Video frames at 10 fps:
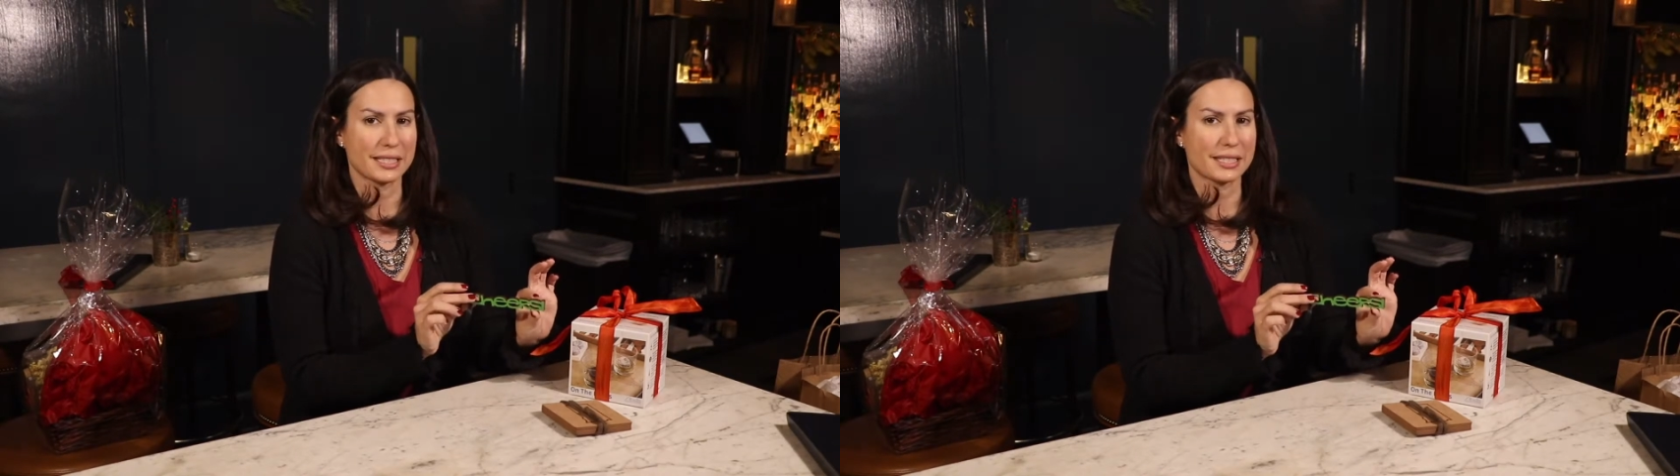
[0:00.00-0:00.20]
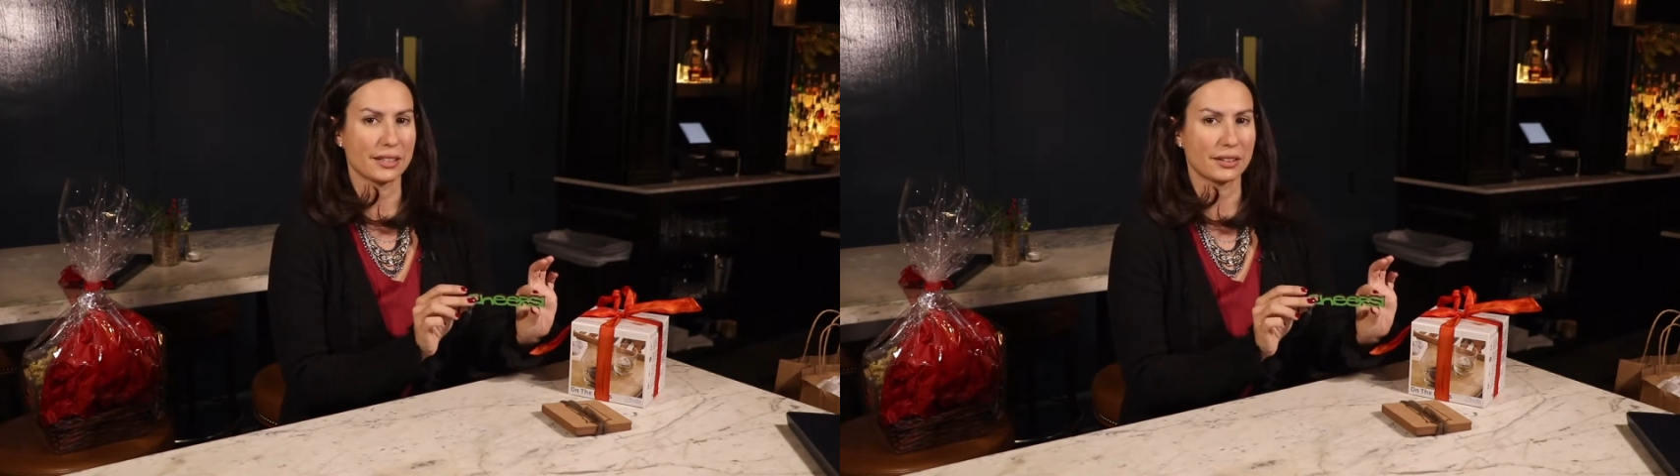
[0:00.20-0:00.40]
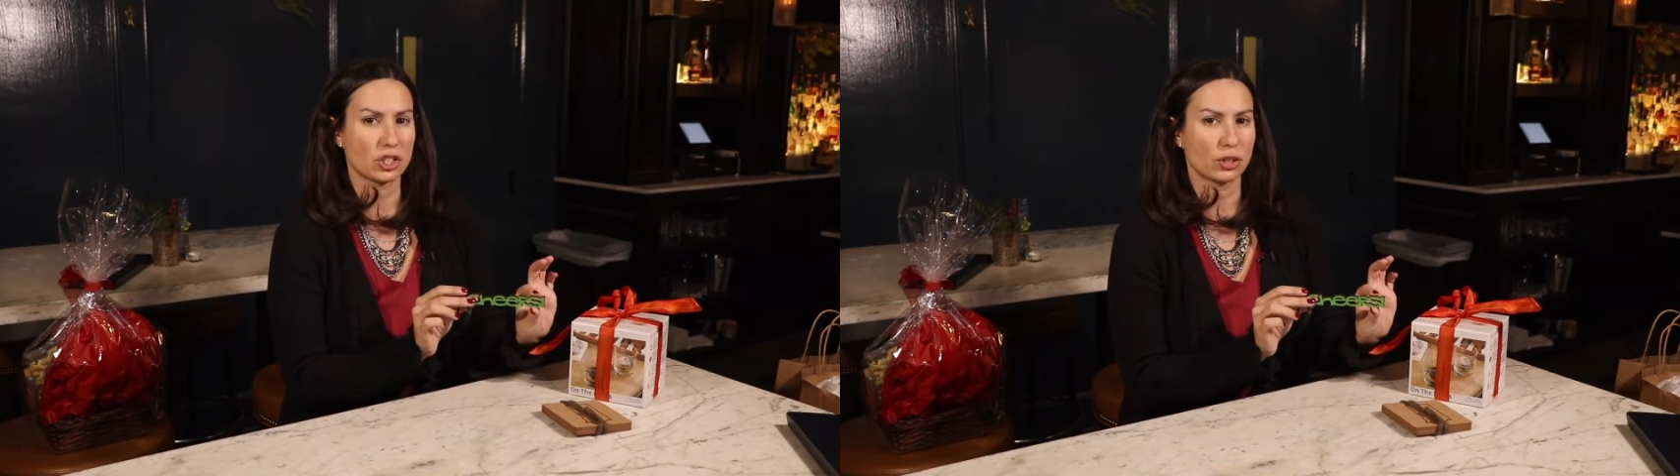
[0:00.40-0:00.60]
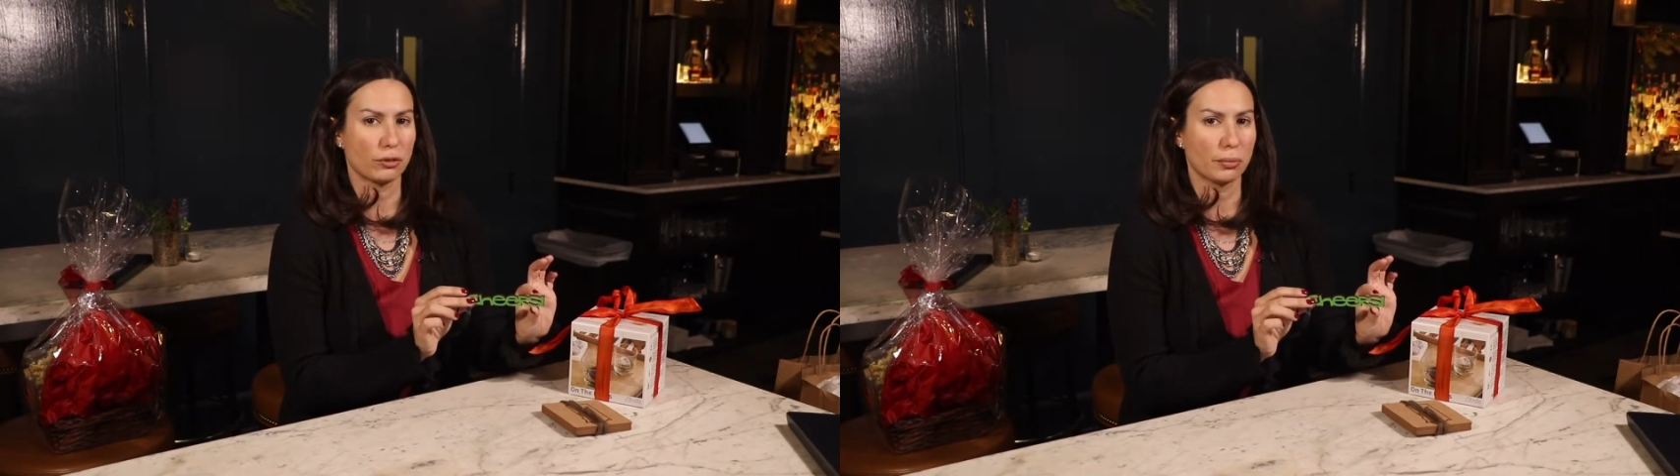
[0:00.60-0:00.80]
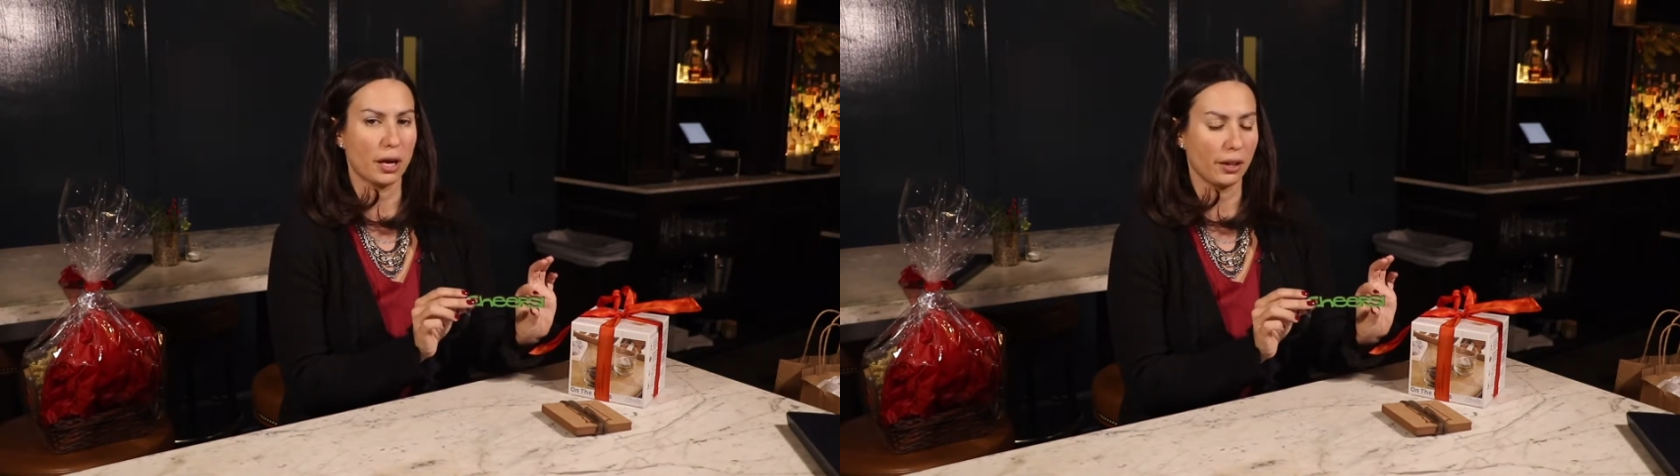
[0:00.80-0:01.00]
and Steel this year
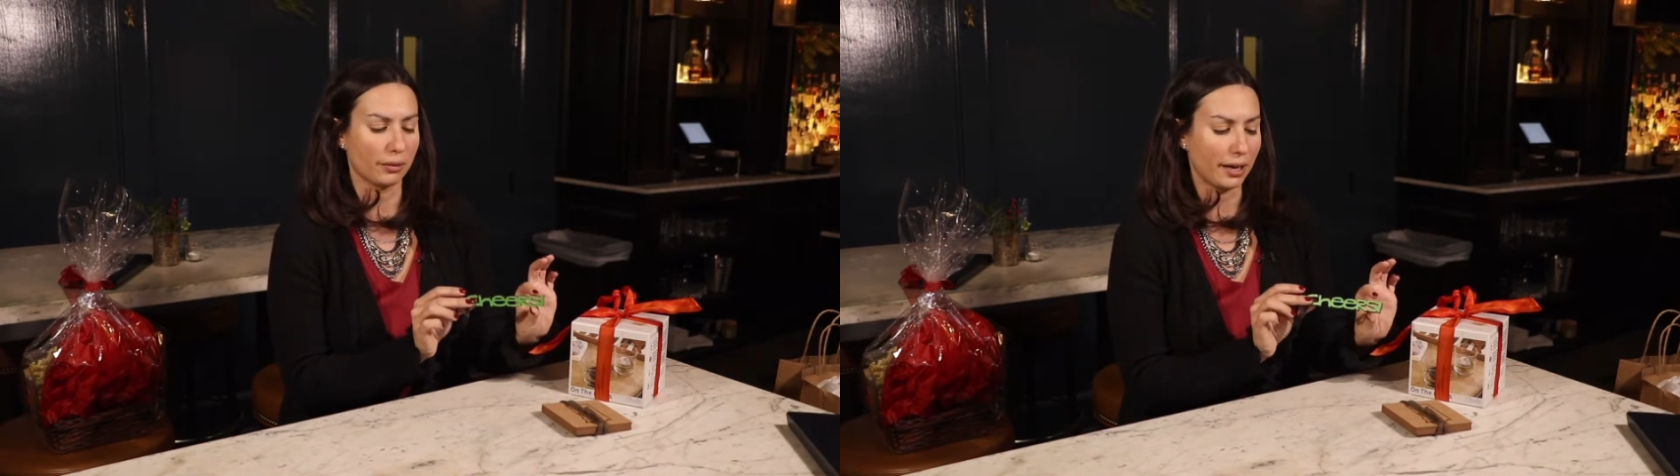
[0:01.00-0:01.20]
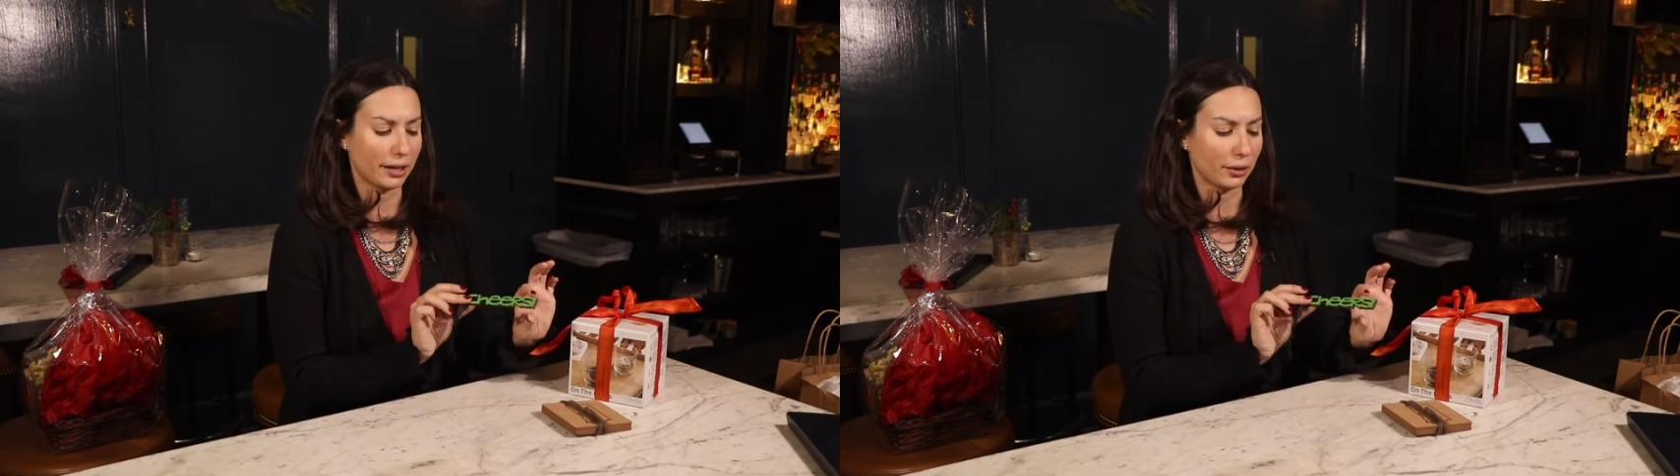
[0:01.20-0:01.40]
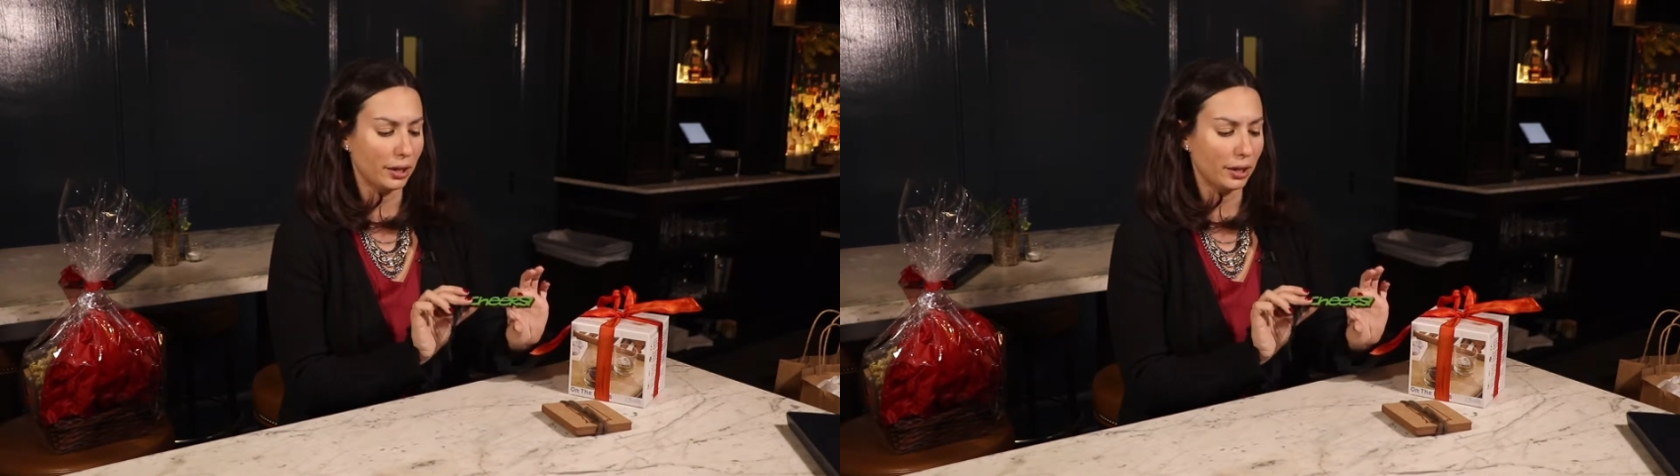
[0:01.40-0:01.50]
from Colorado.